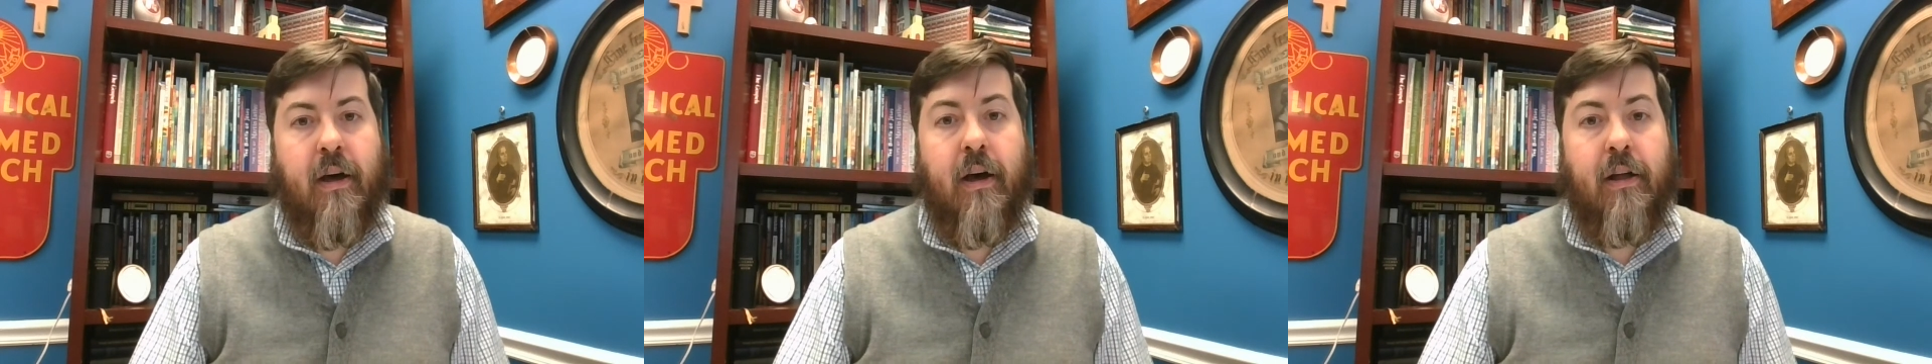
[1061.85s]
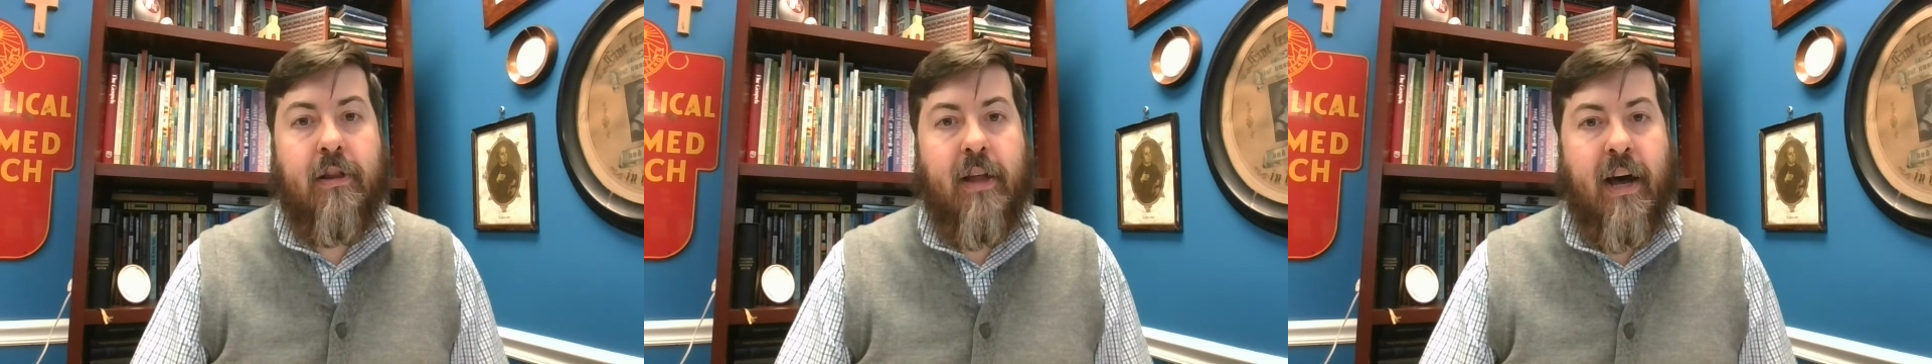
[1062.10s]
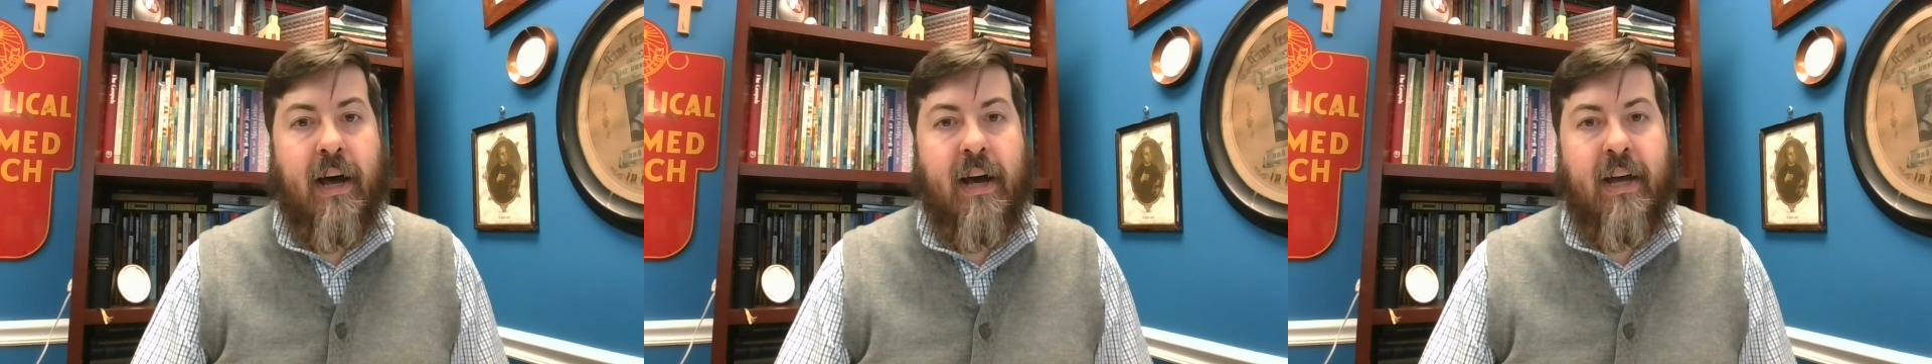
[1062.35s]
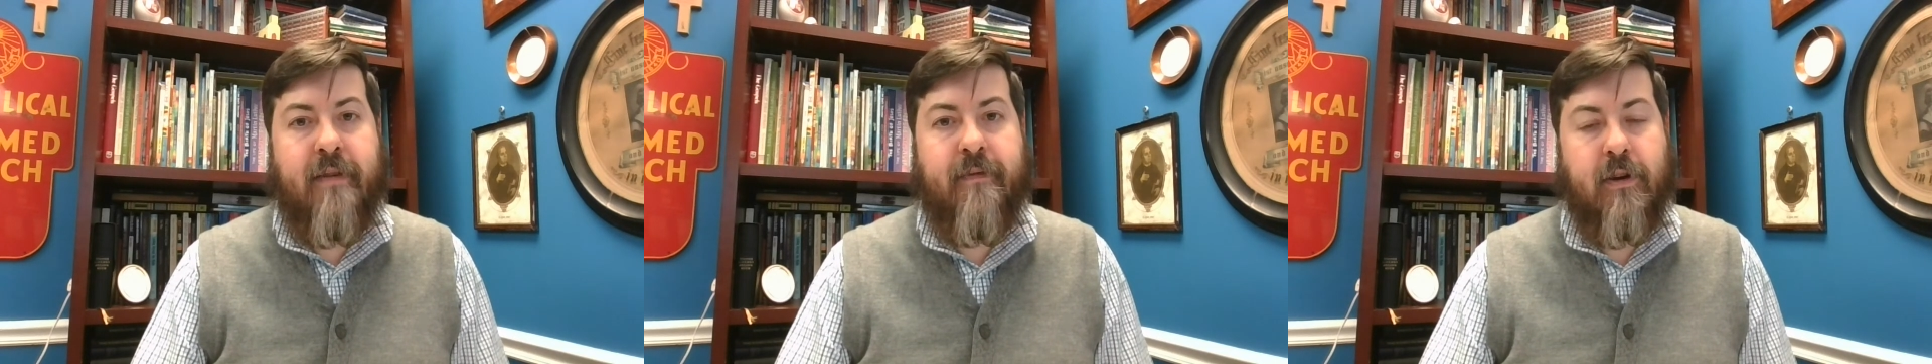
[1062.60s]

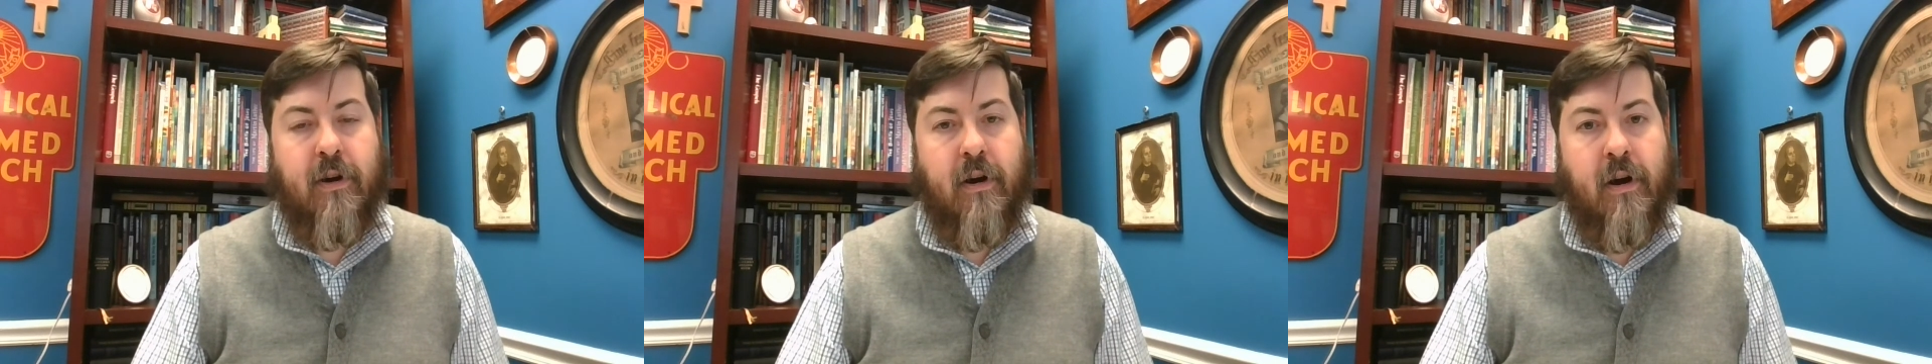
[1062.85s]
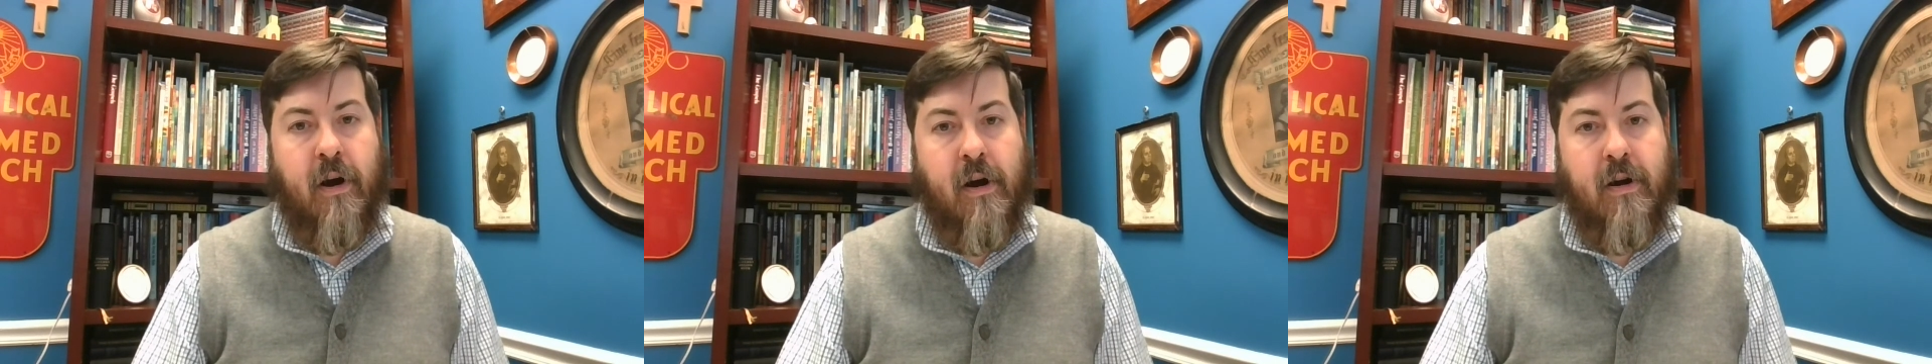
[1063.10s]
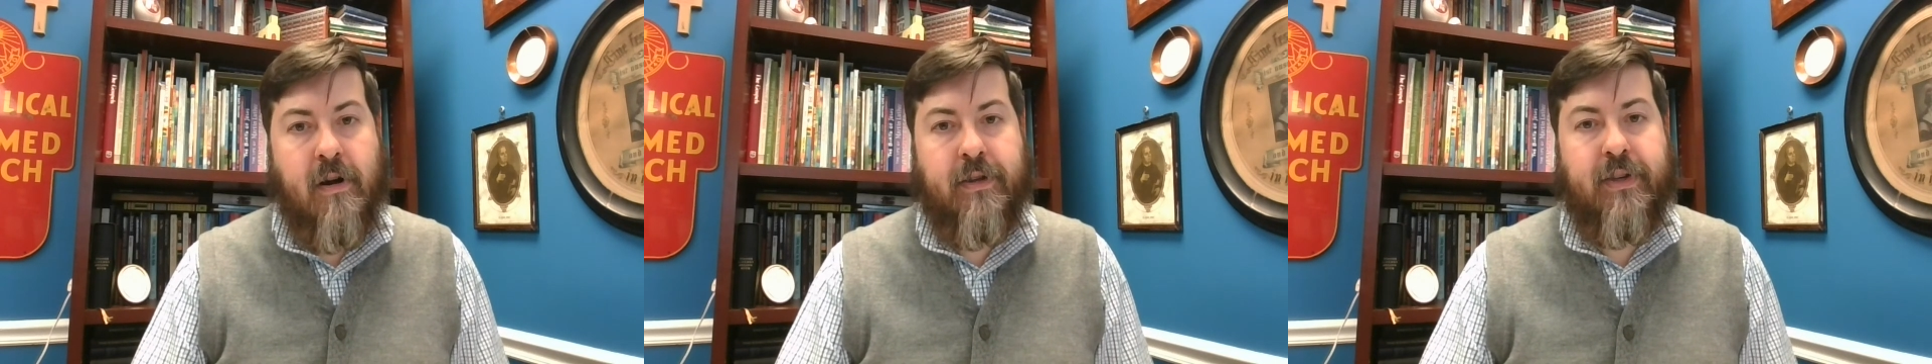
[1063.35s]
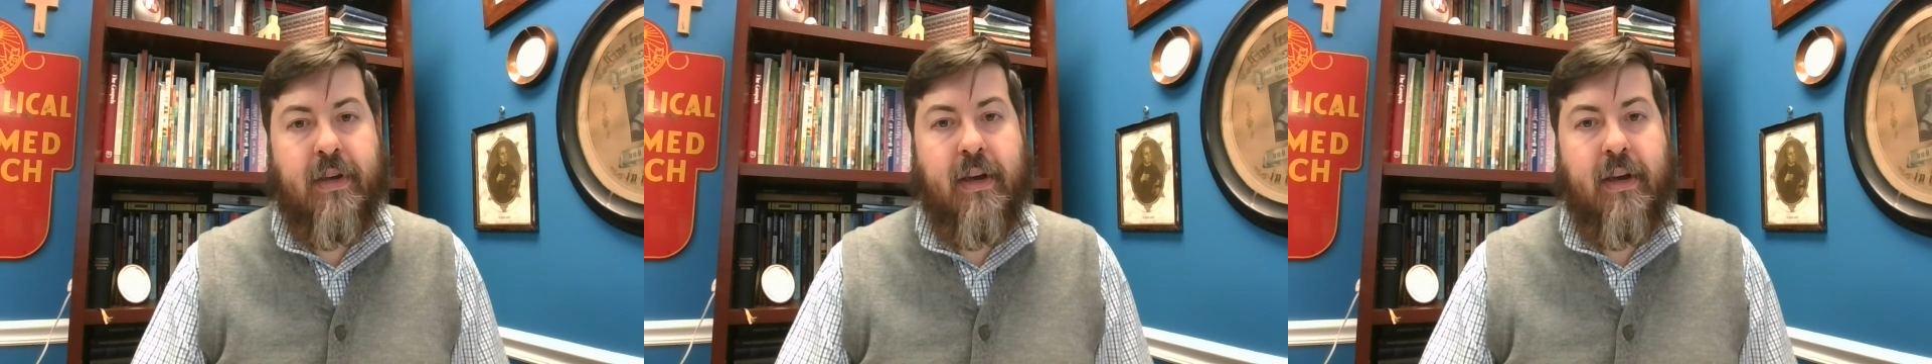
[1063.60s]
alive in our hearts